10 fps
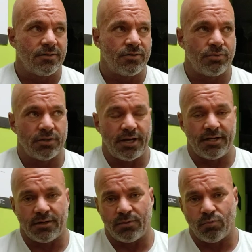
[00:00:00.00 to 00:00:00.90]
to like
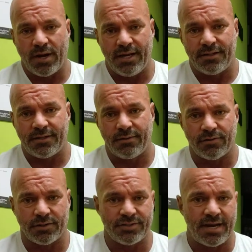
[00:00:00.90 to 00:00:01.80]
a weight,
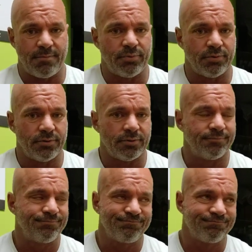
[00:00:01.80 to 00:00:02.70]
for example,
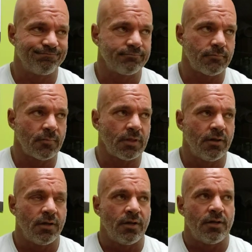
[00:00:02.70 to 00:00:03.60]

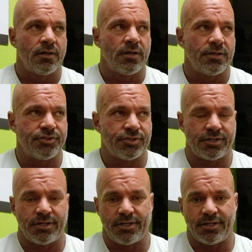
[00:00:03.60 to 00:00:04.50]
is just
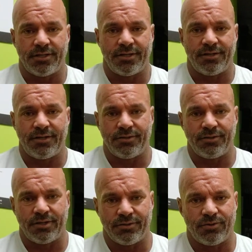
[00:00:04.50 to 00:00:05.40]
going to
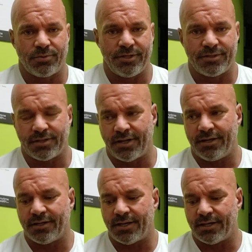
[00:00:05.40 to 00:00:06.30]
increase
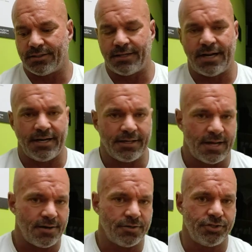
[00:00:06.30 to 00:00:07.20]
like kinetic
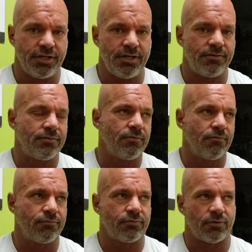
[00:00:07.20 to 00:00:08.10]
energy
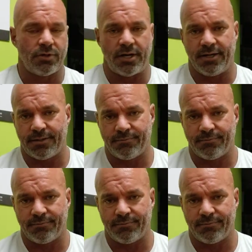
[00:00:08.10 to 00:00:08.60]
for like,